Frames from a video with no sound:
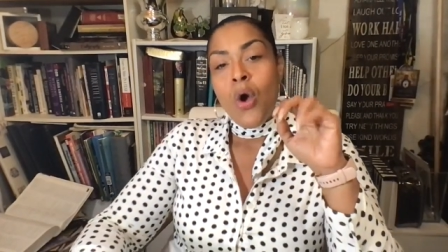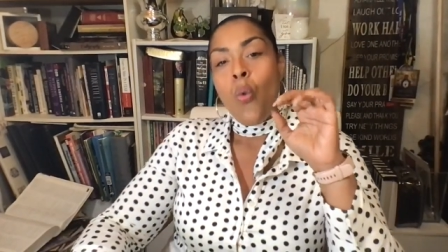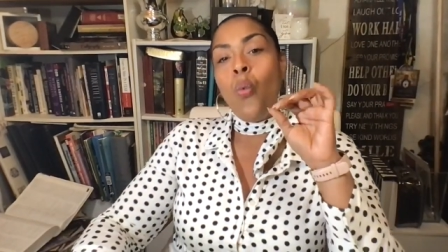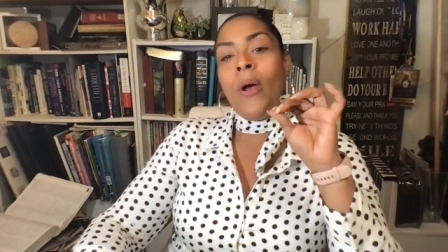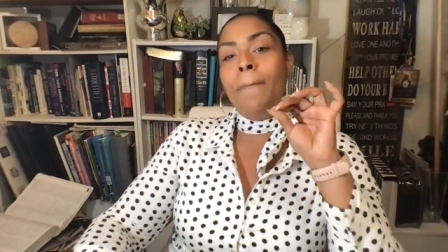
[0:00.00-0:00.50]

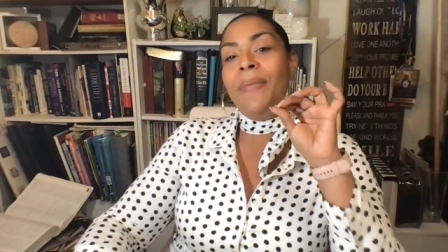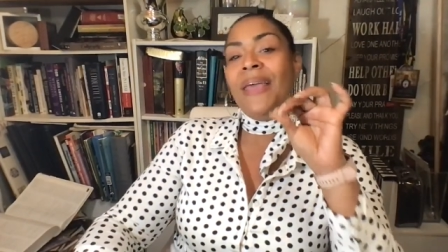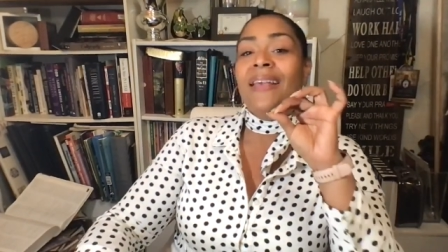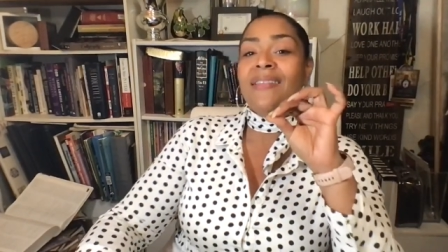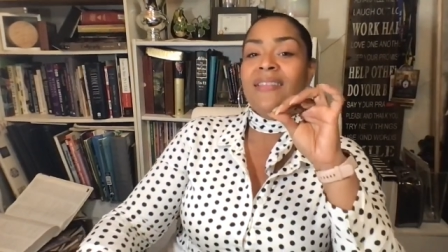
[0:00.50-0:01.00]
When
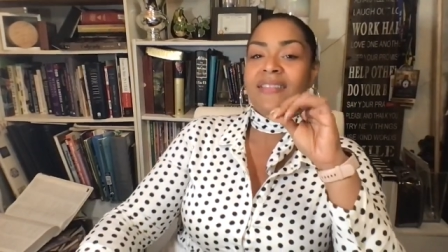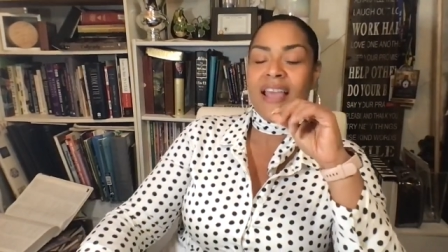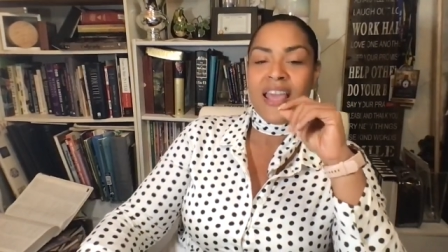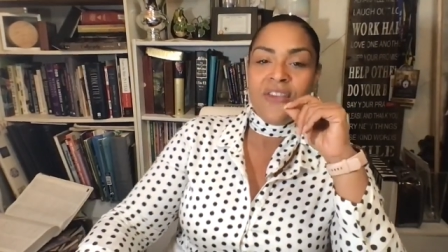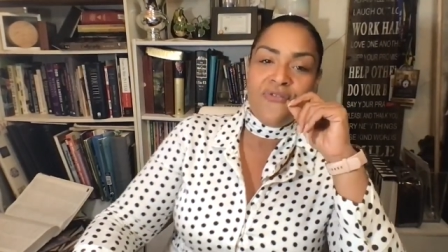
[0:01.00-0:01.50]
peace is
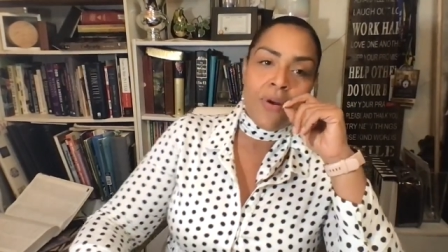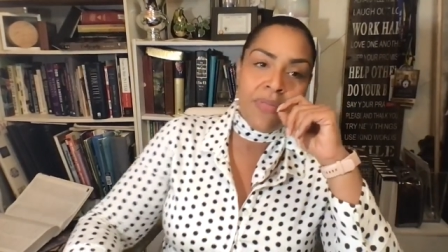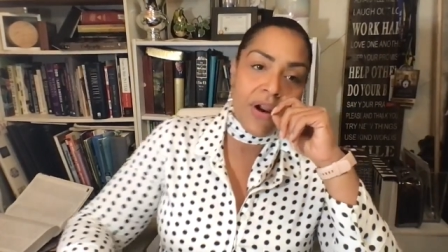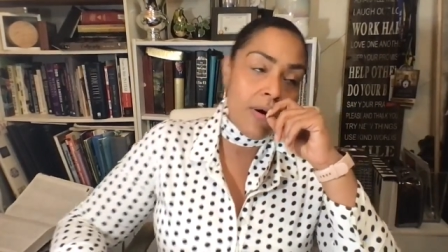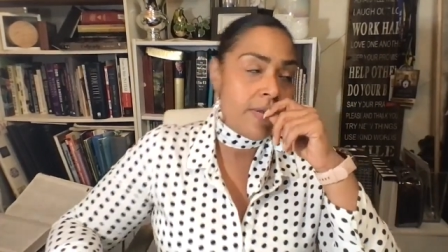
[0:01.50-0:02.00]
taken from
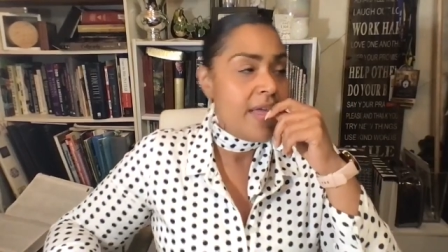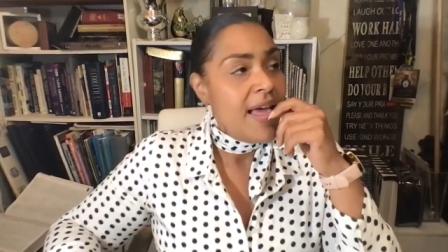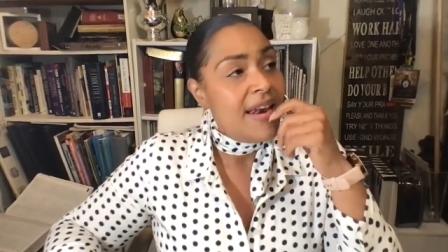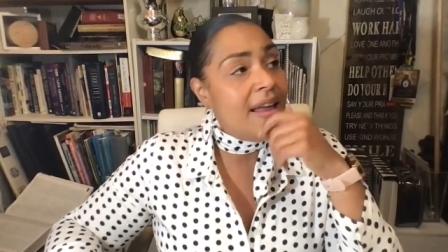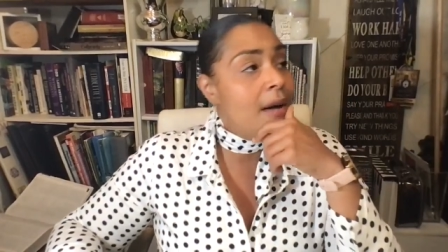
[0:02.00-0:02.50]
the earth.
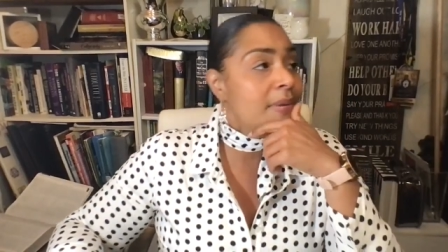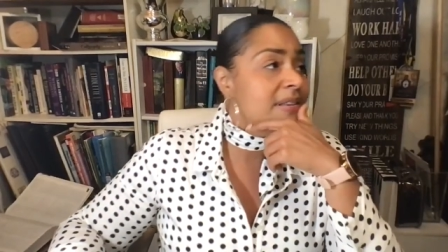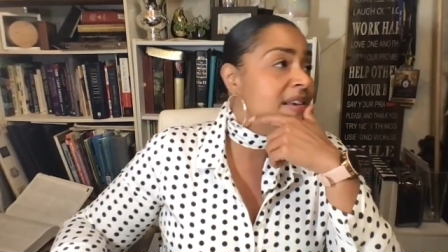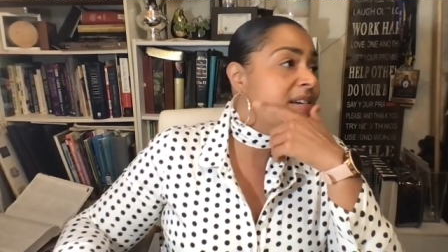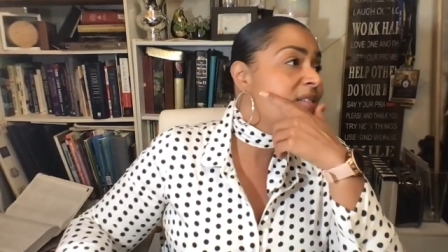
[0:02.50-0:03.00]
Now I'm going to
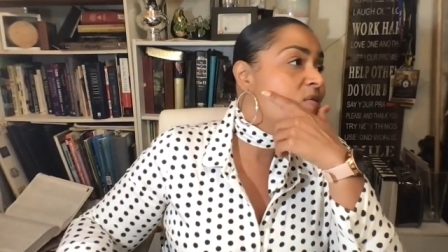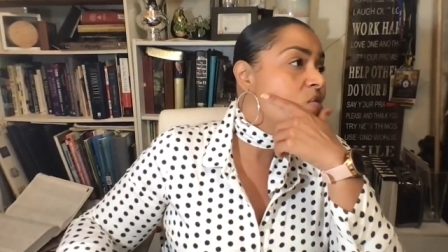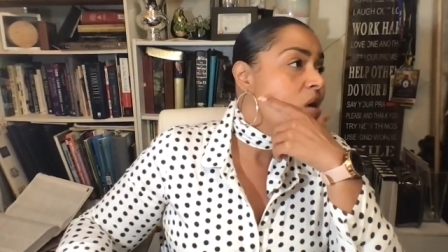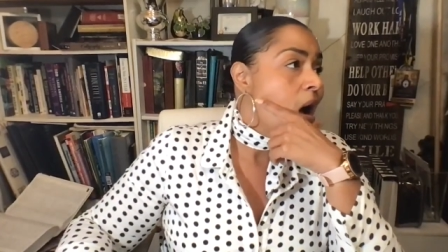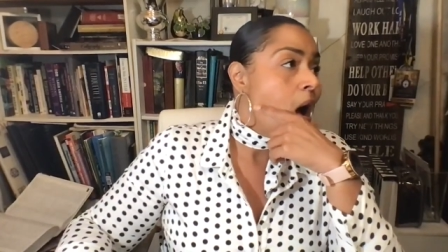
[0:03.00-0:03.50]
tell you
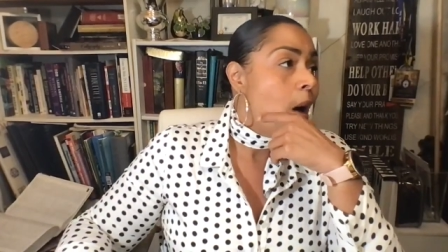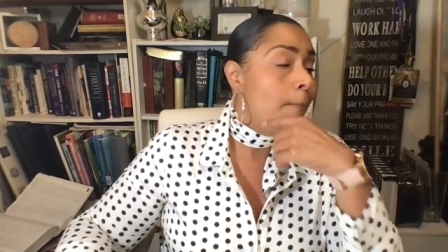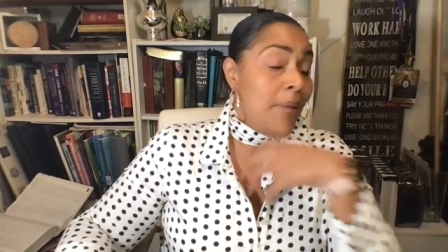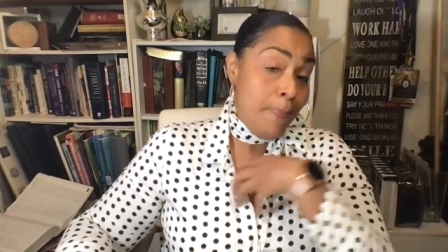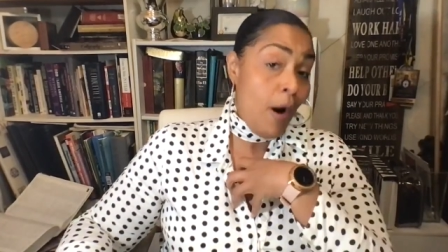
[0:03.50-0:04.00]

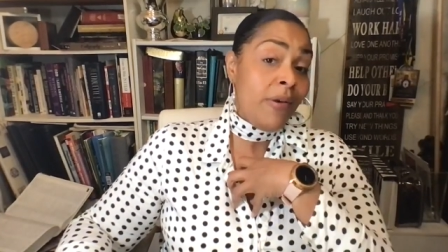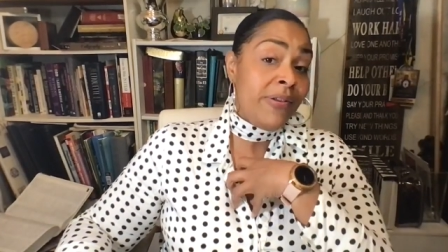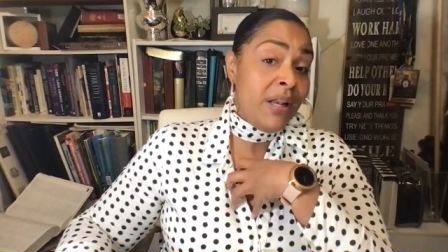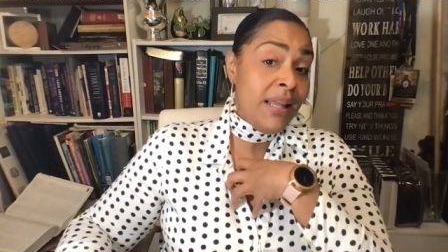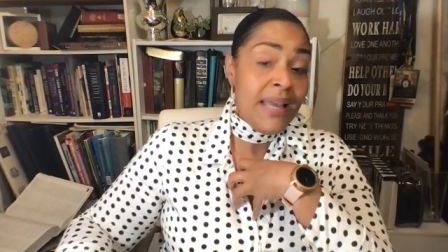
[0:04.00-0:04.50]
me
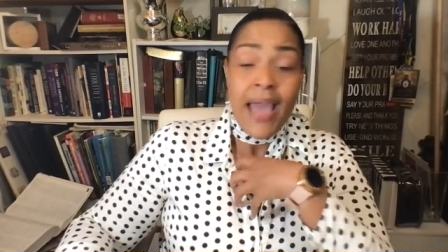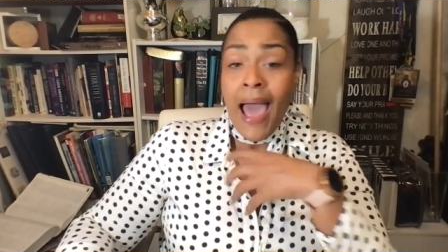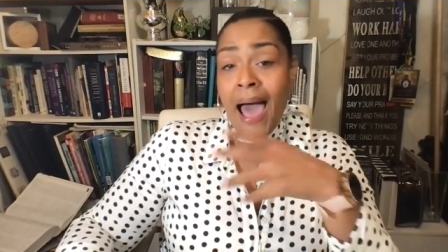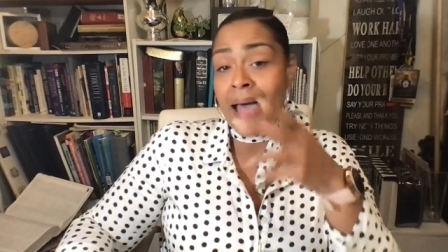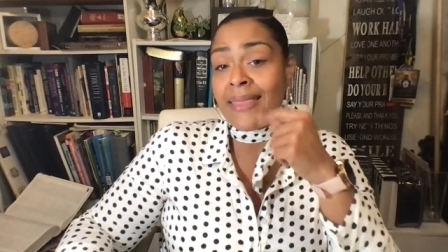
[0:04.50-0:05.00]
personally,
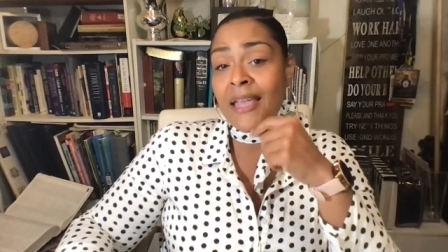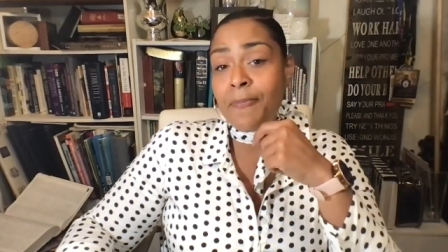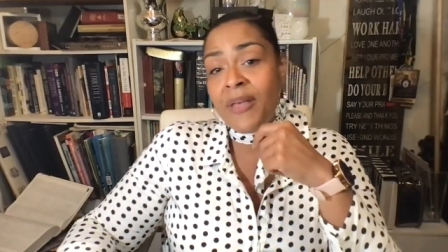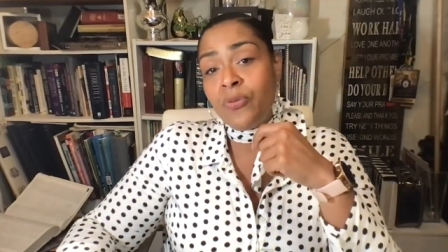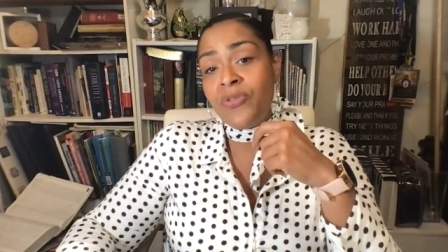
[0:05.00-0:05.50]
I think
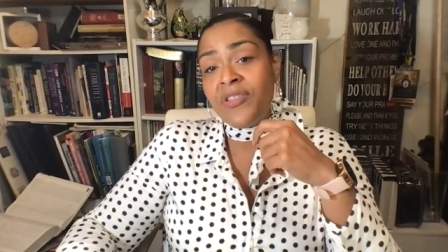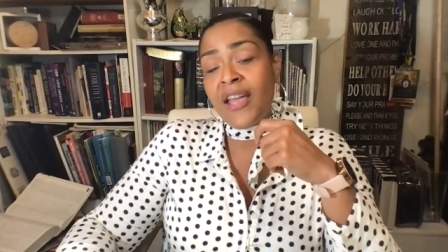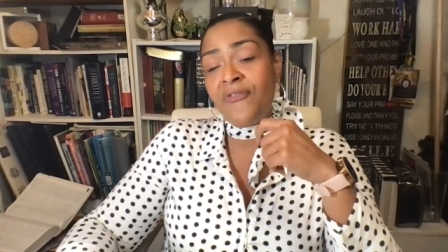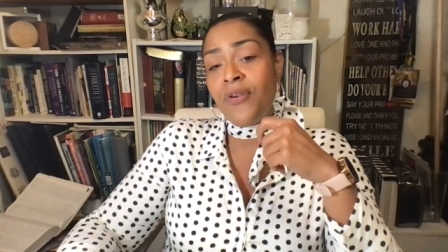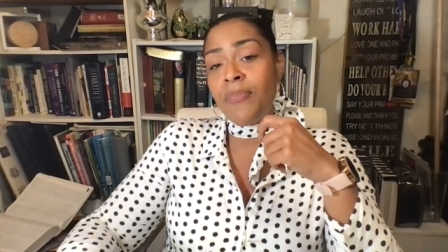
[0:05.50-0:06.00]
peace was taken
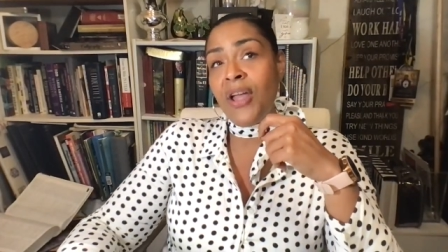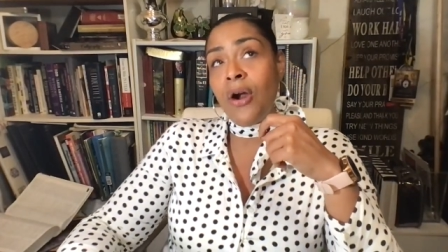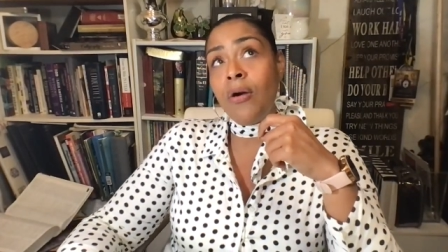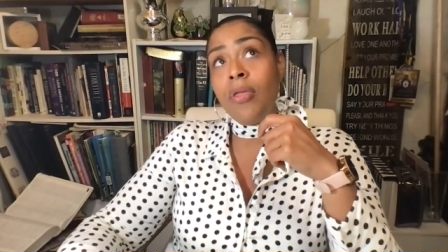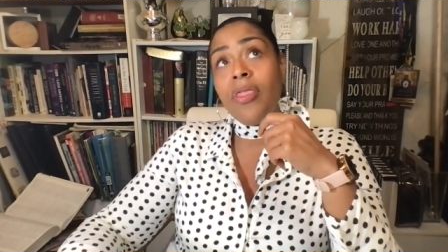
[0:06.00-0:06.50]
from the
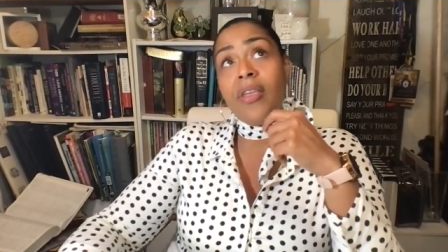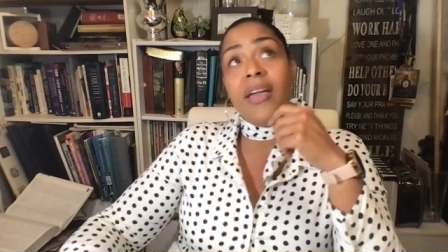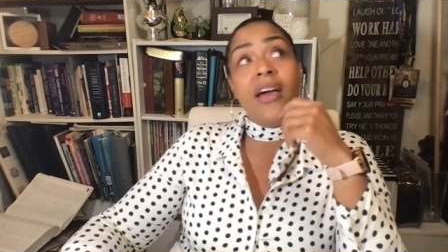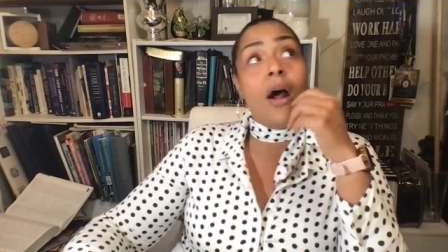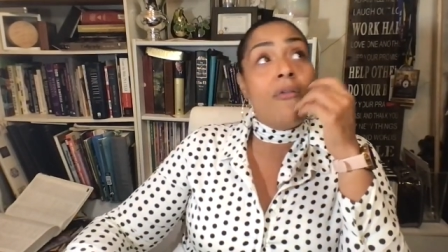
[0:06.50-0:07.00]
earth
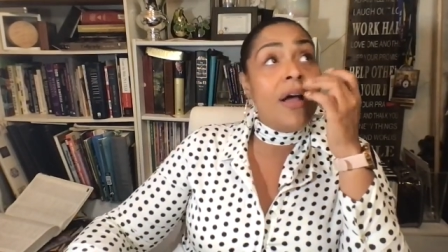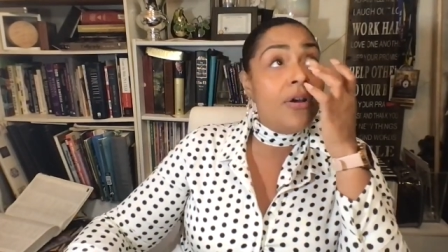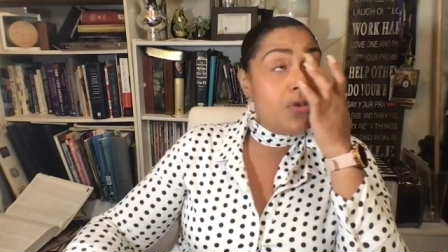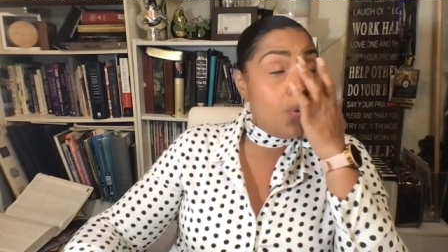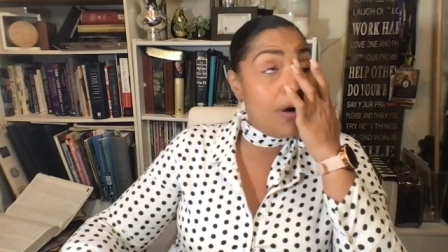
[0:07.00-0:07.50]
around
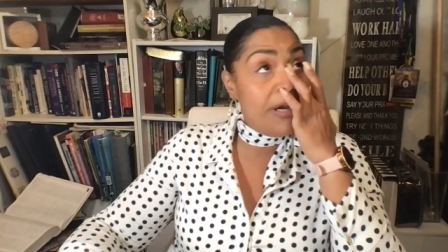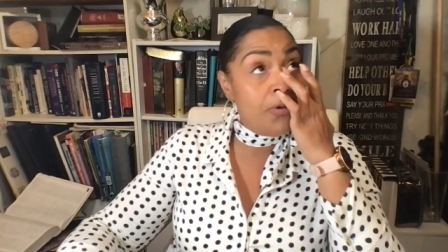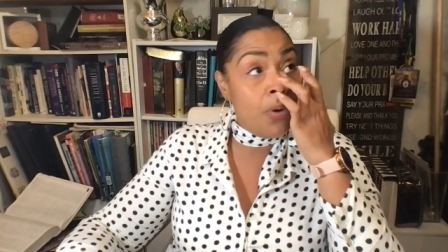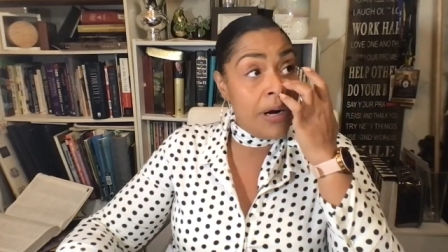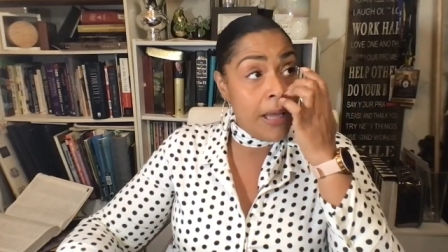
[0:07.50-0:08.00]

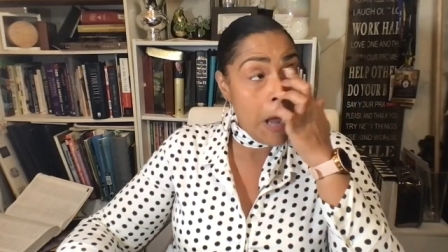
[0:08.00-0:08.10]
2020.